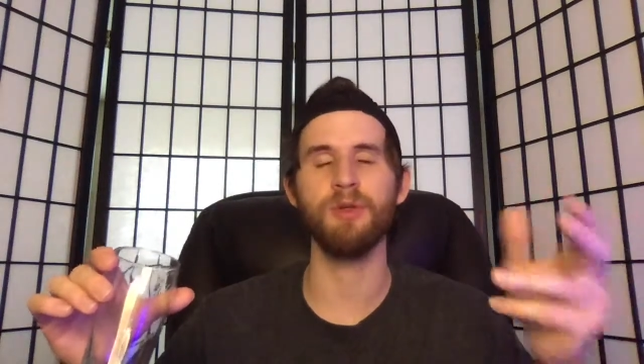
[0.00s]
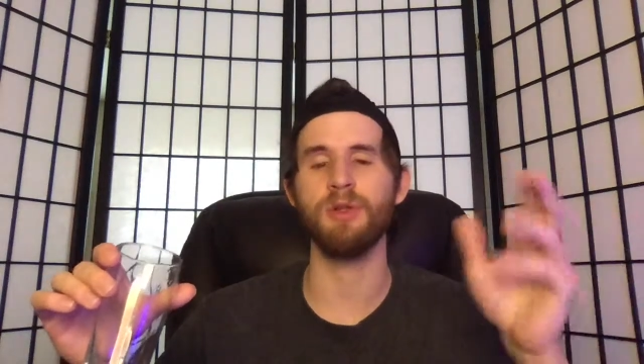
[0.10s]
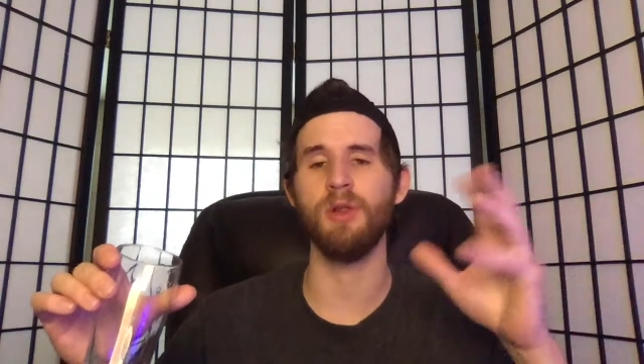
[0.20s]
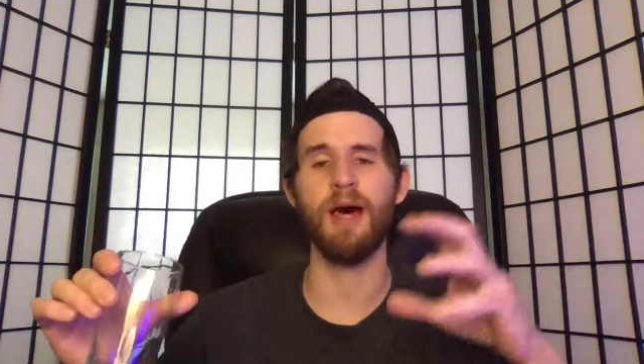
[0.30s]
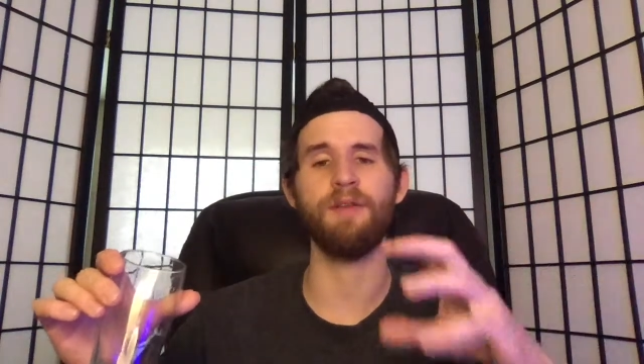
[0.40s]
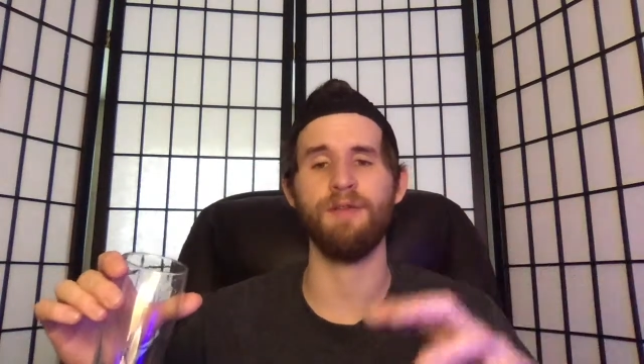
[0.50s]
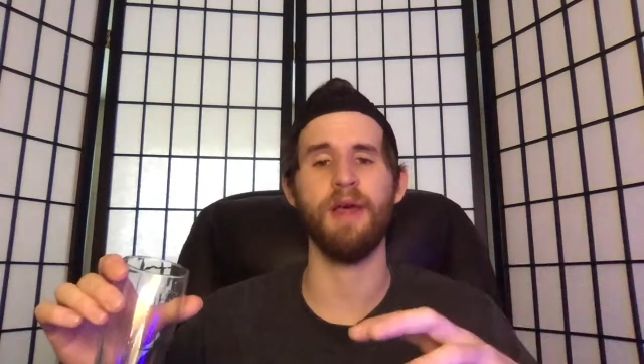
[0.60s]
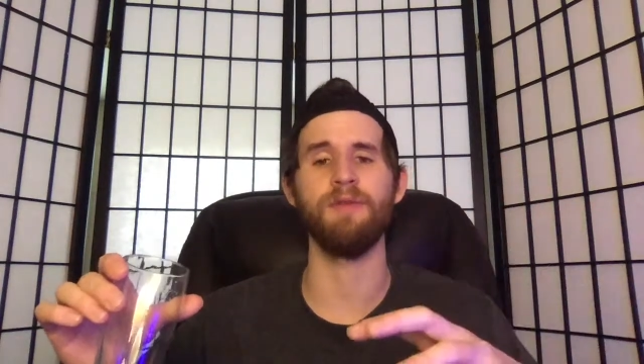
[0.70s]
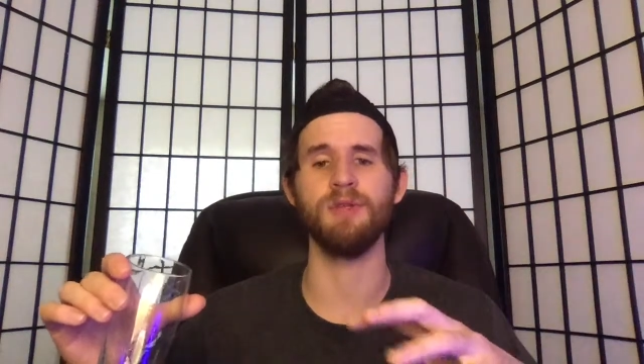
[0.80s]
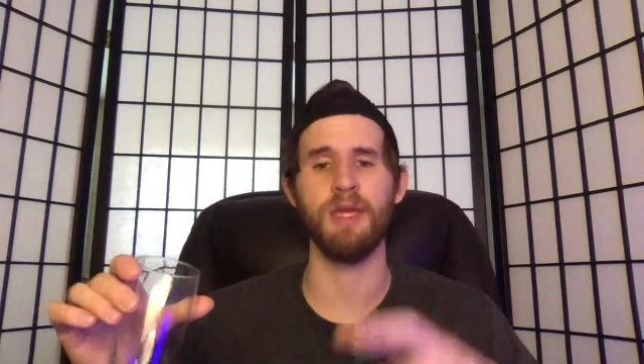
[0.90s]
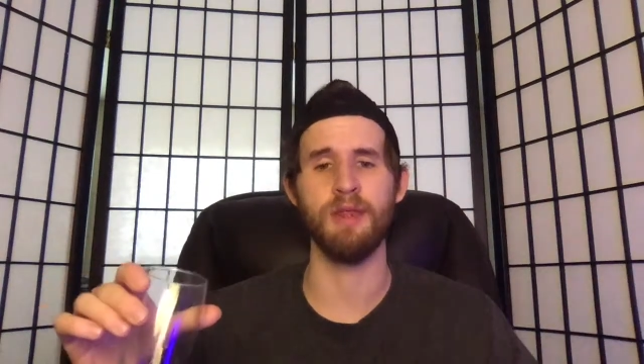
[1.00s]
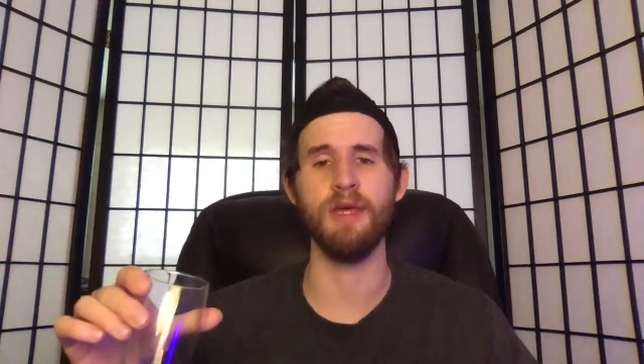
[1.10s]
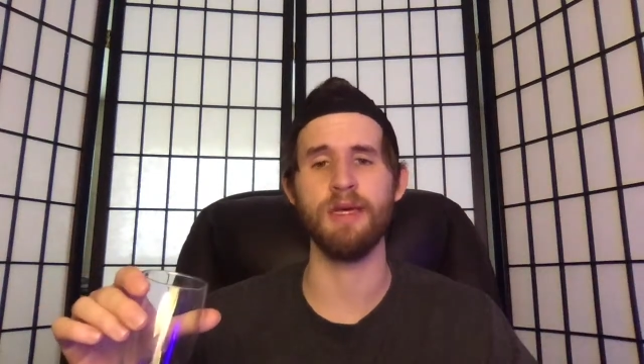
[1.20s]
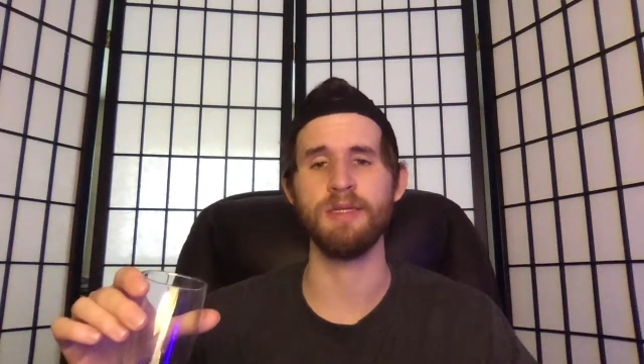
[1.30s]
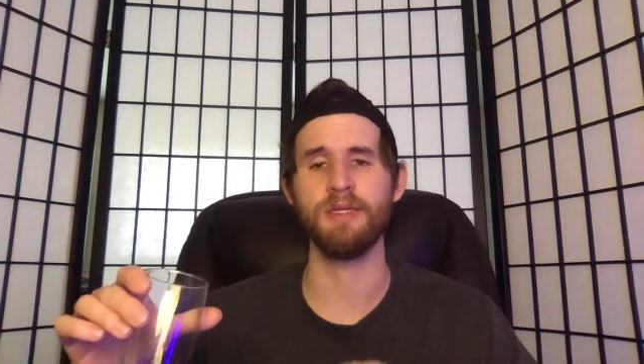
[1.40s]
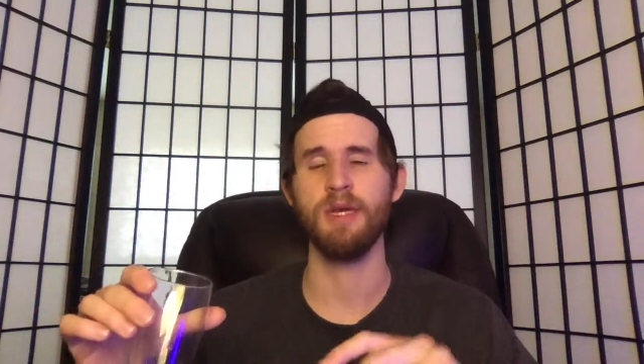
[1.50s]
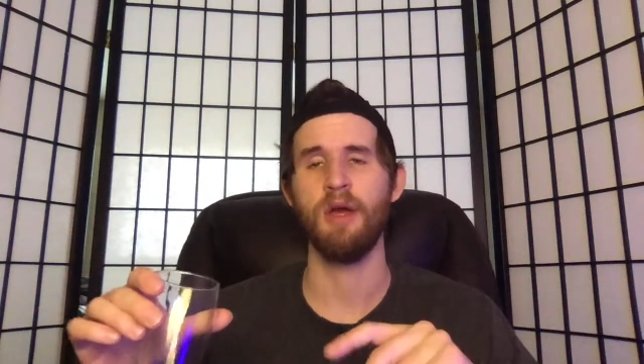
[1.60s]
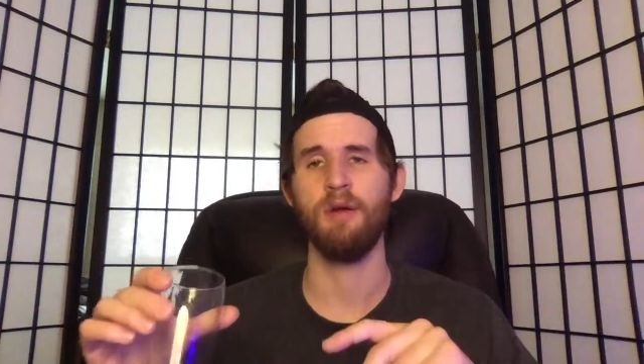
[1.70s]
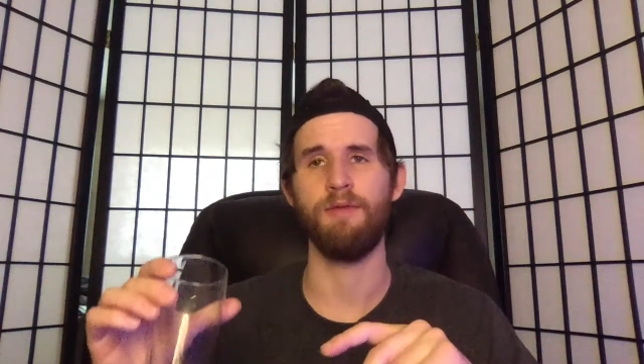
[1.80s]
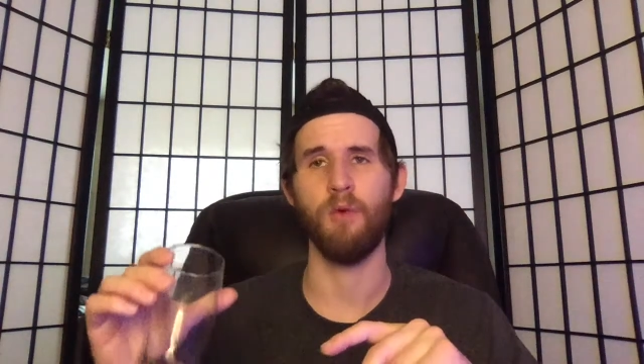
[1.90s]
There's a lot of flavors in this
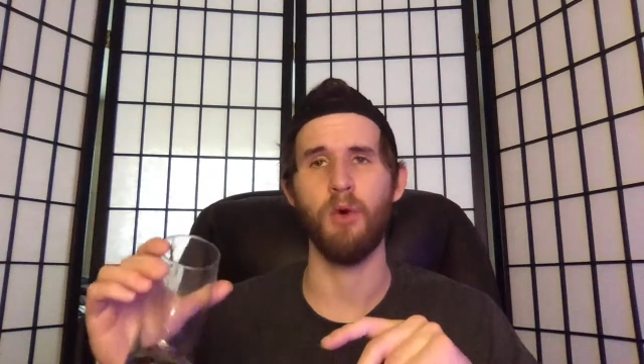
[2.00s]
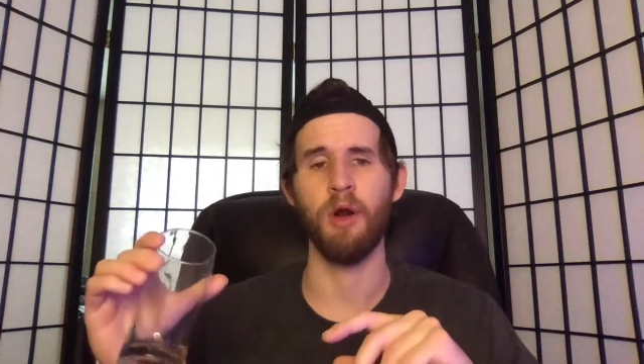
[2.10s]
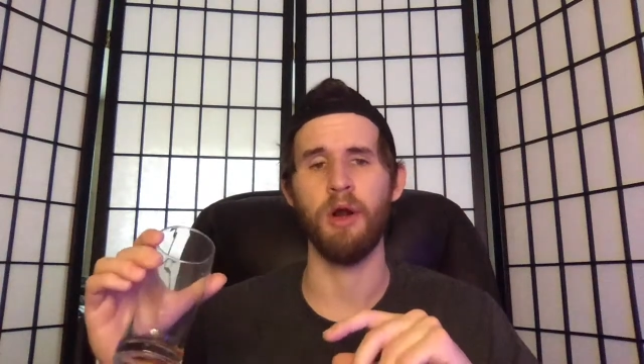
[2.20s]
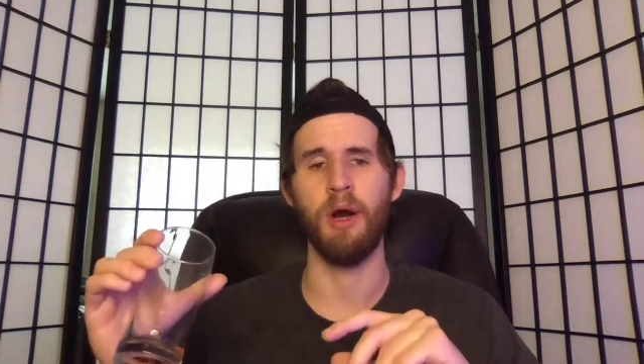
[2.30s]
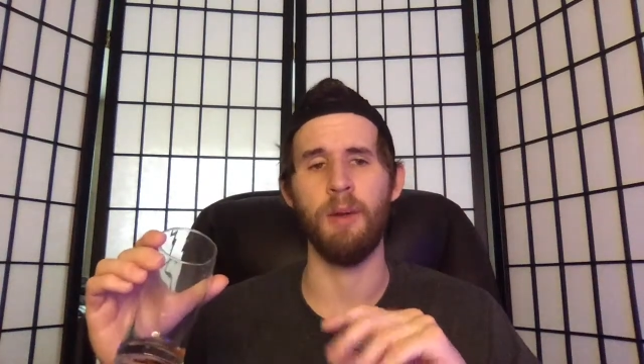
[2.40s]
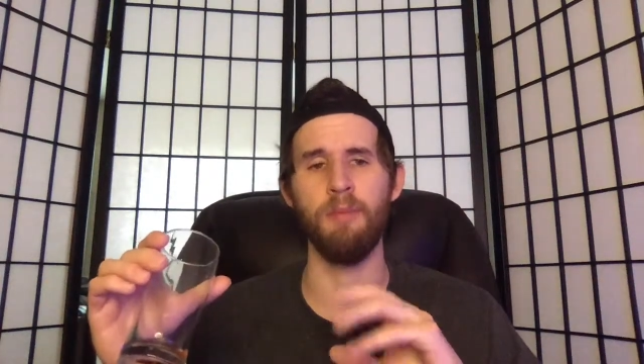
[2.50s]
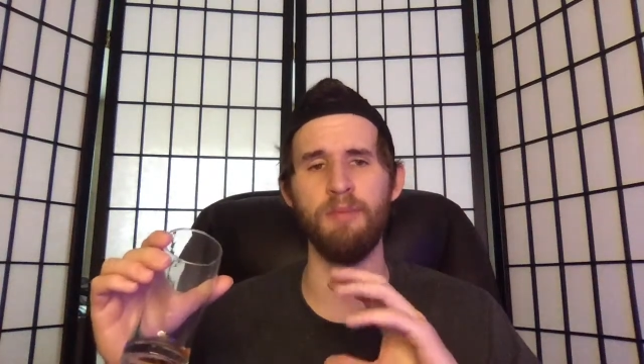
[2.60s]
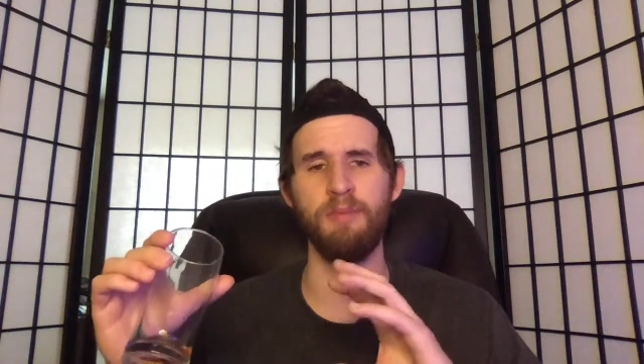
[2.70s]
for